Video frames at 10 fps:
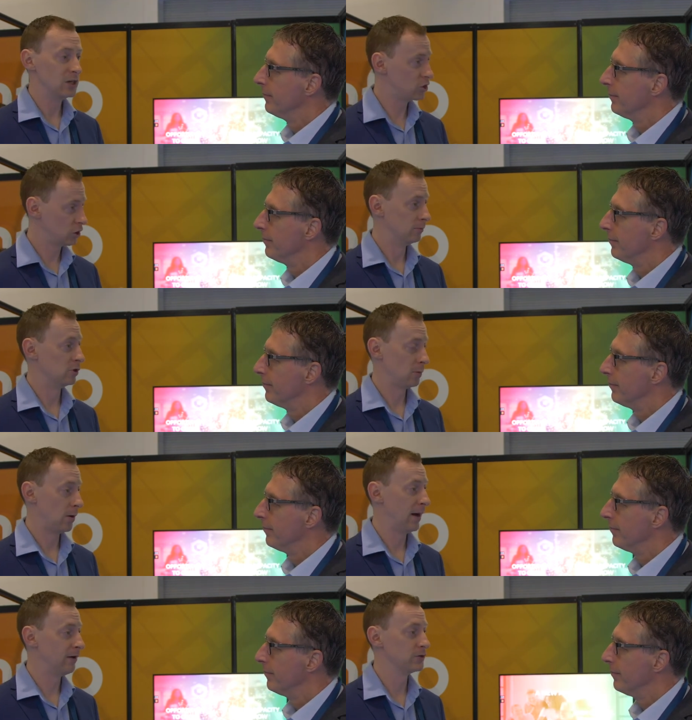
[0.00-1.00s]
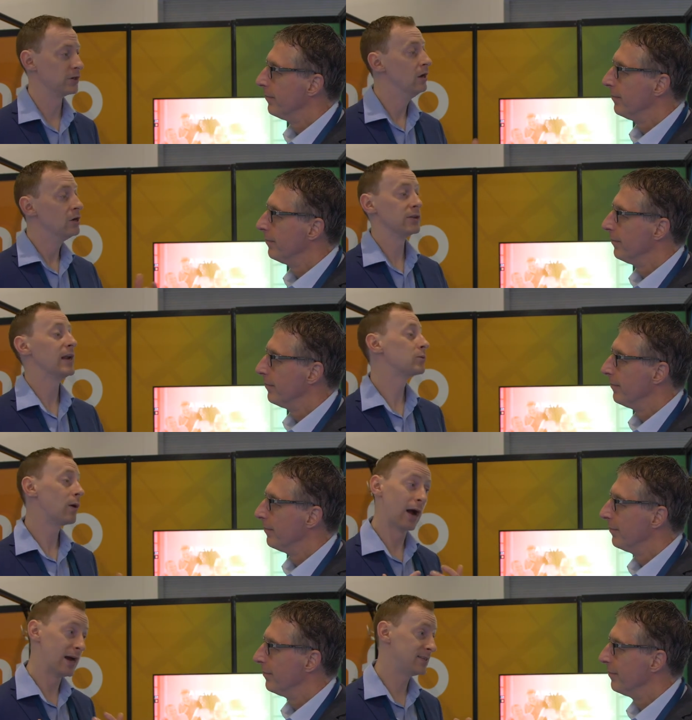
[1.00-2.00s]
Speaker 1: is so much more powerful. So, so that's
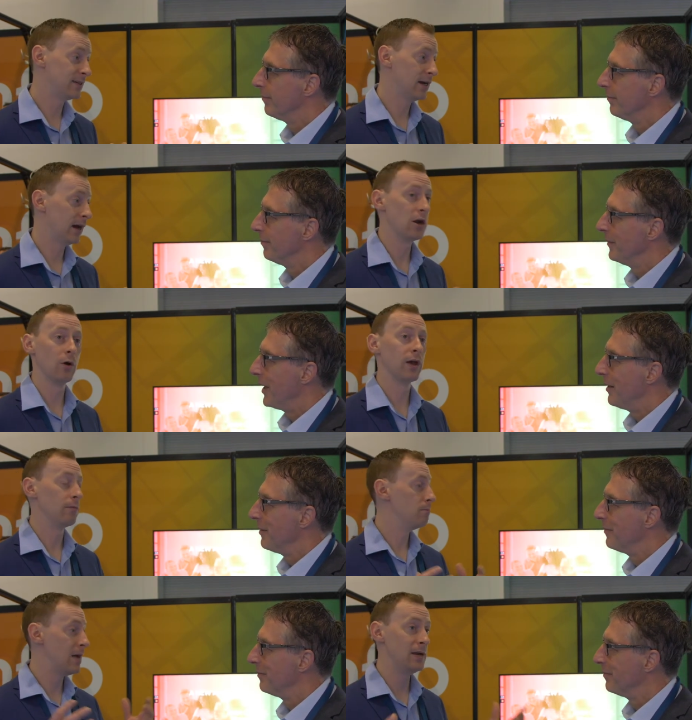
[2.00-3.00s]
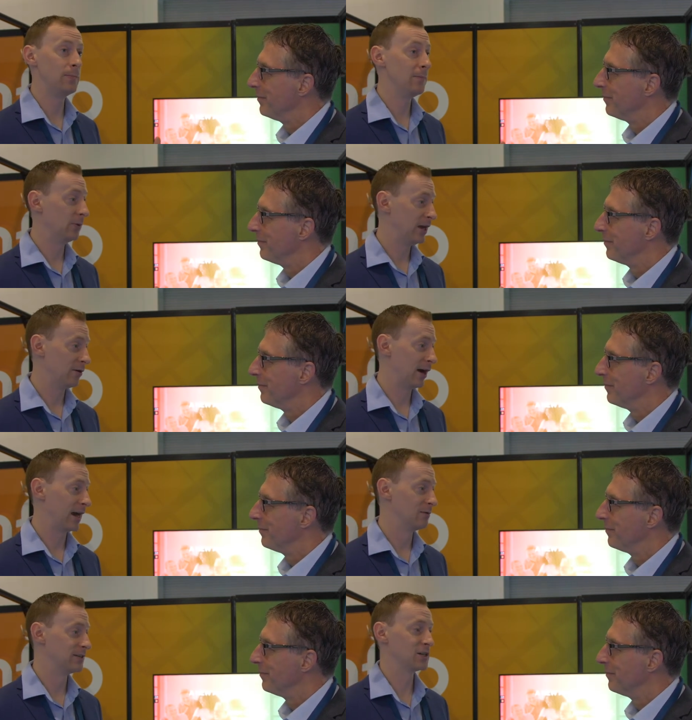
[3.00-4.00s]
where I see it. I know yeah. that many people here
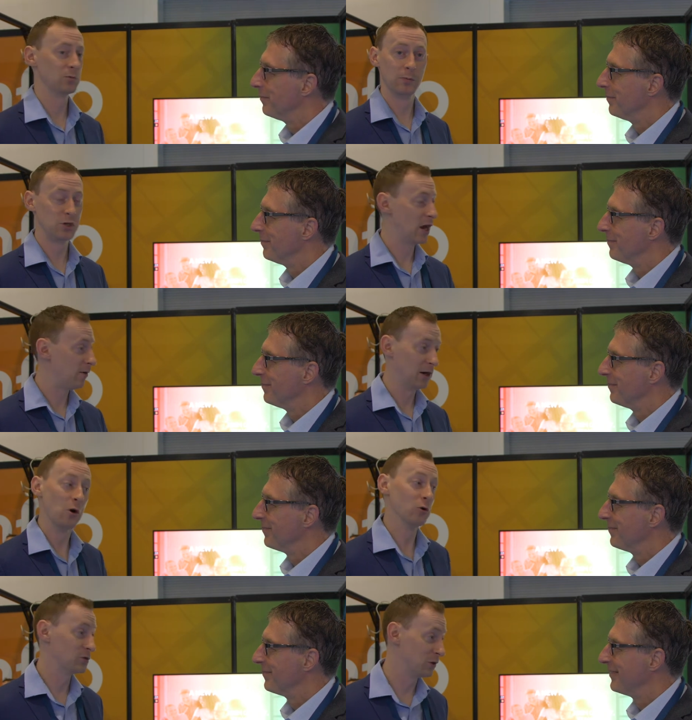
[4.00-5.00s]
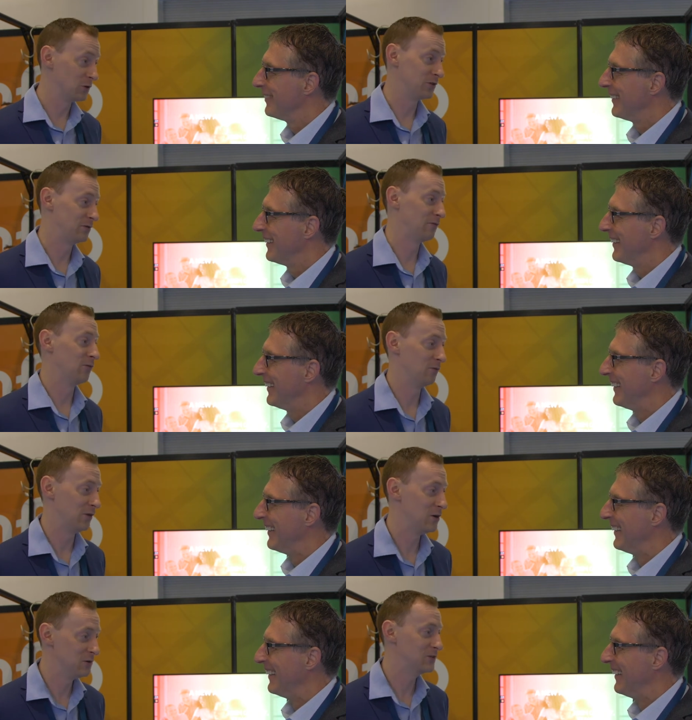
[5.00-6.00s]
at Accountex will be sharing all sorts of
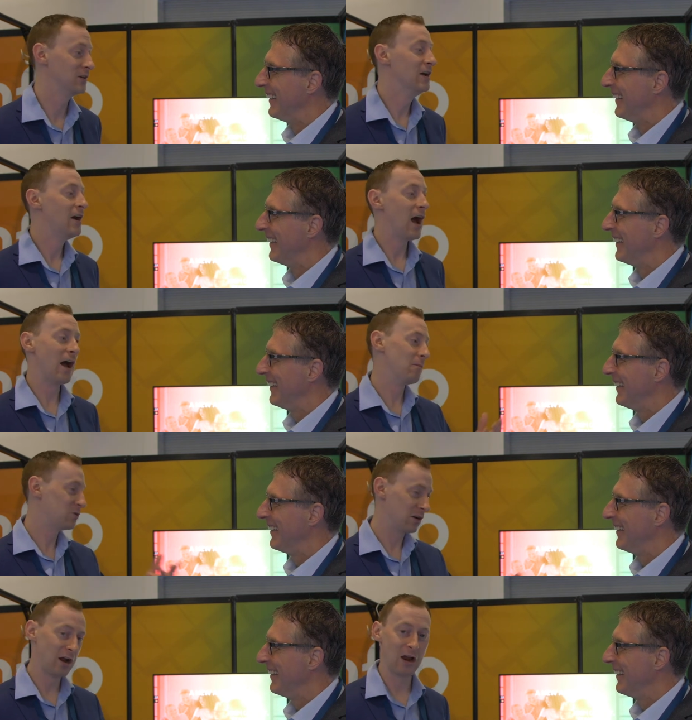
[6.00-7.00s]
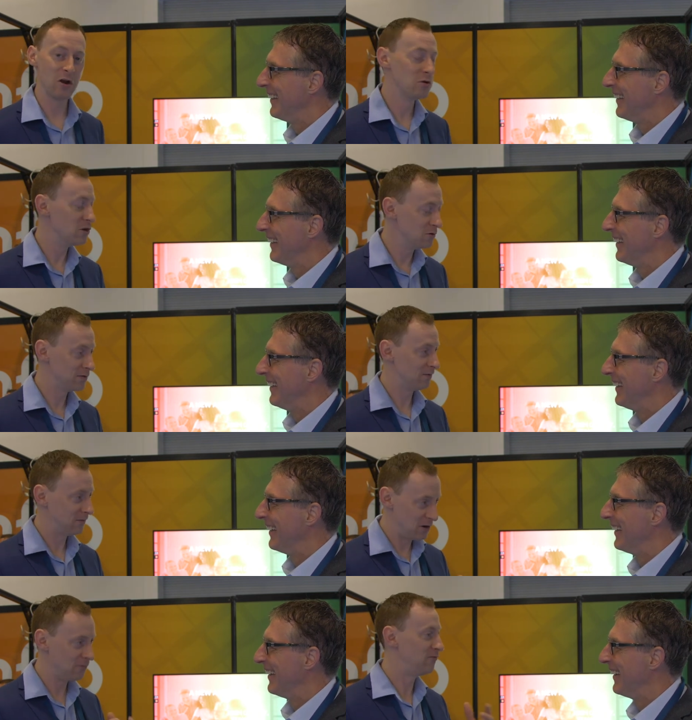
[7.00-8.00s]
different views. Um, I know you
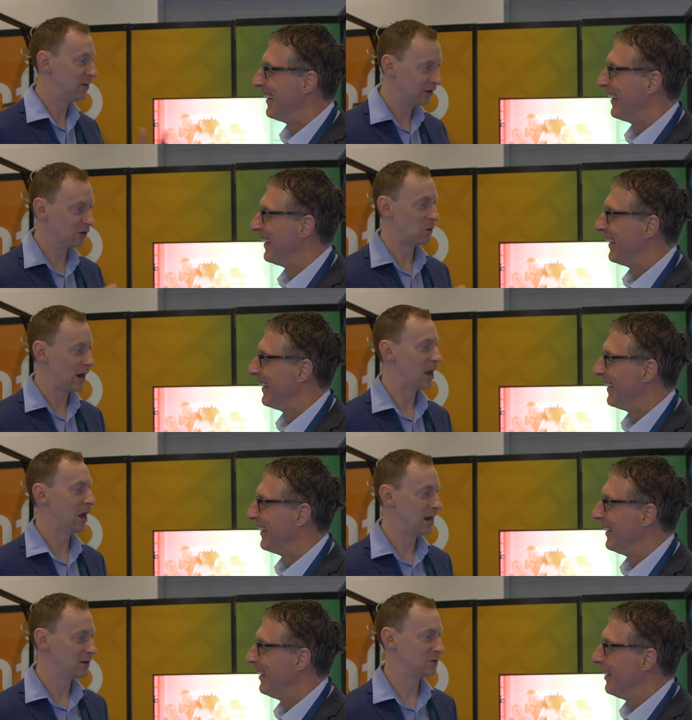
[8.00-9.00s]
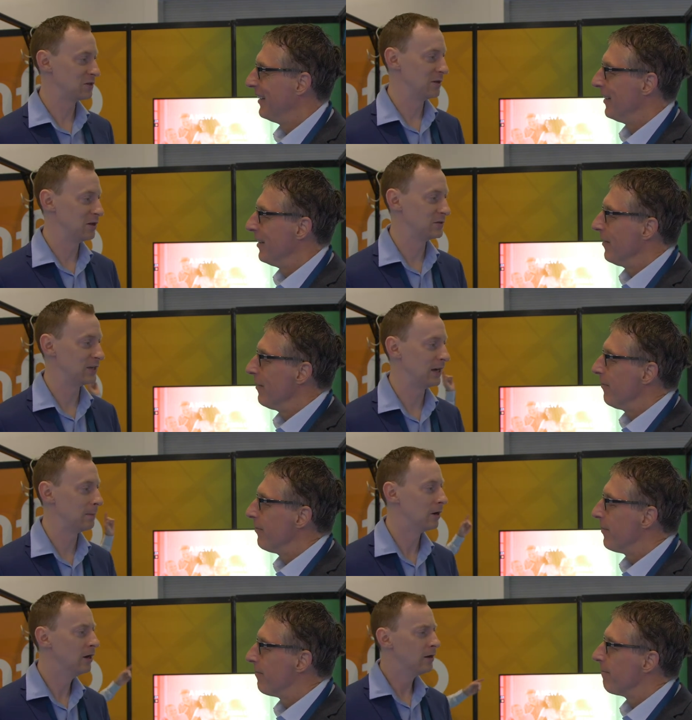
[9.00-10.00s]
you feel quite aligned with some of those
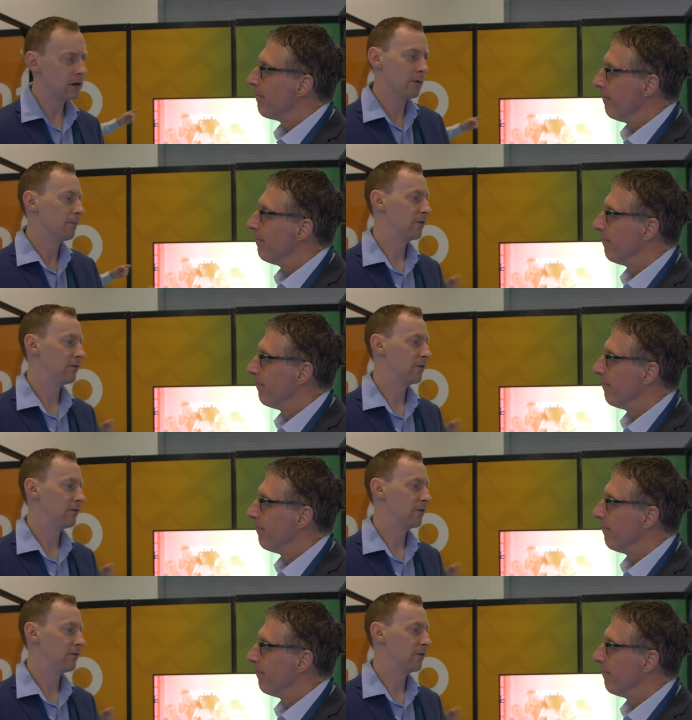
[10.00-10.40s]
thinking, but you know,